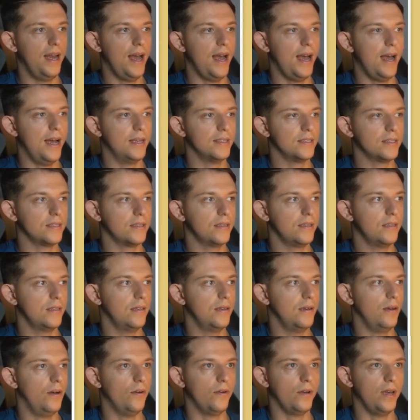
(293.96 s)
ask.
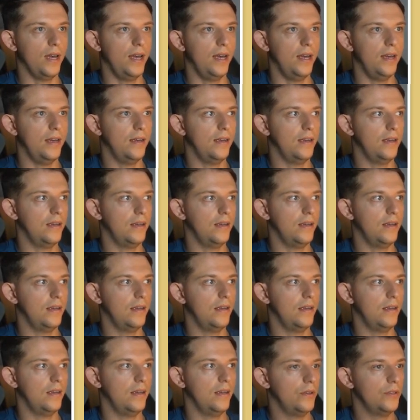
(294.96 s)
Okay,
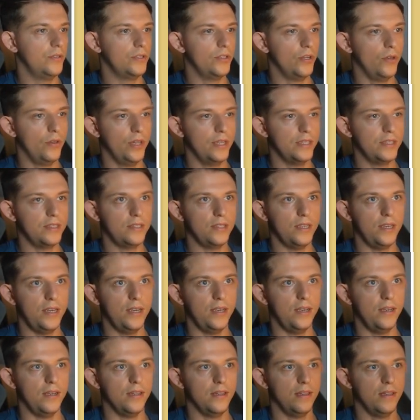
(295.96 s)
so let's
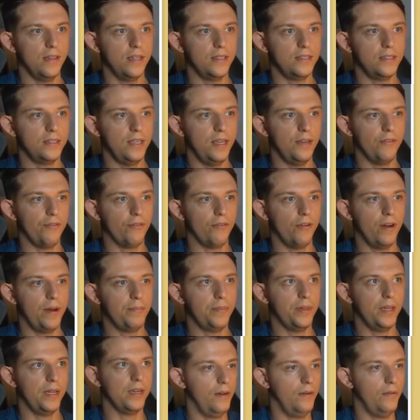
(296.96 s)
see. Let's see if
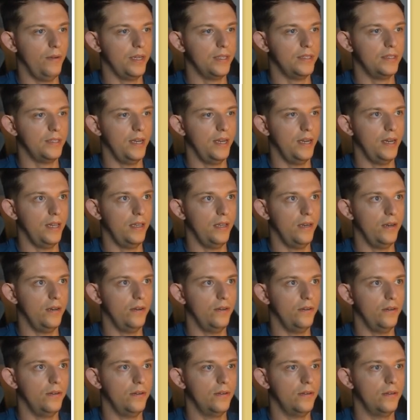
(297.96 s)
Replit, we can say
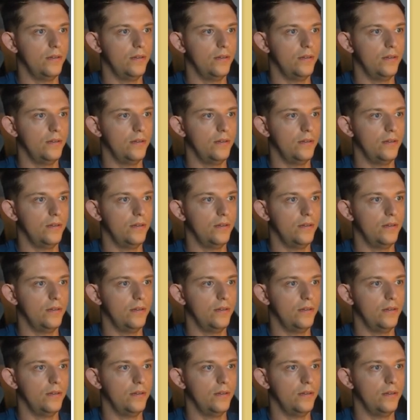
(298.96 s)
hello.